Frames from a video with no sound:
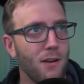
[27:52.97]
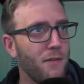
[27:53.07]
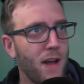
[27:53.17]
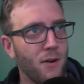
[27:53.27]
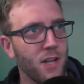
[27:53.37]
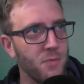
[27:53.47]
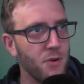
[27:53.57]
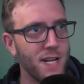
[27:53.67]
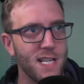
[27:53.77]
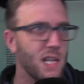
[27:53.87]
or veteran
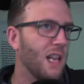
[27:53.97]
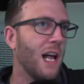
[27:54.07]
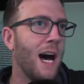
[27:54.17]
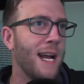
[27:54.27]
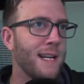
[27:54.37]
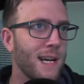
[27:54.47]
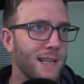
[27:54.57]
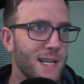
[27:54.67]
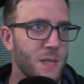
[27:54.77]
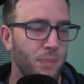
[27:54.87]
community is aligned on
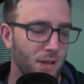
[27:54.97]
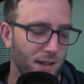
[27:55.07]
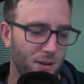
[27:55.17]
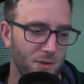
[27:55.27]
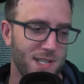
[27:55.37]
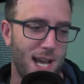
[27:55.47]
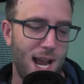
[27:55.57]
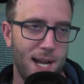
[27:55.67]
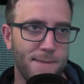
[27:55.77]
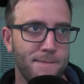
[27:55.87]
this political
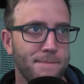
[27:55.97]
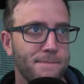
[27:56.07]
side.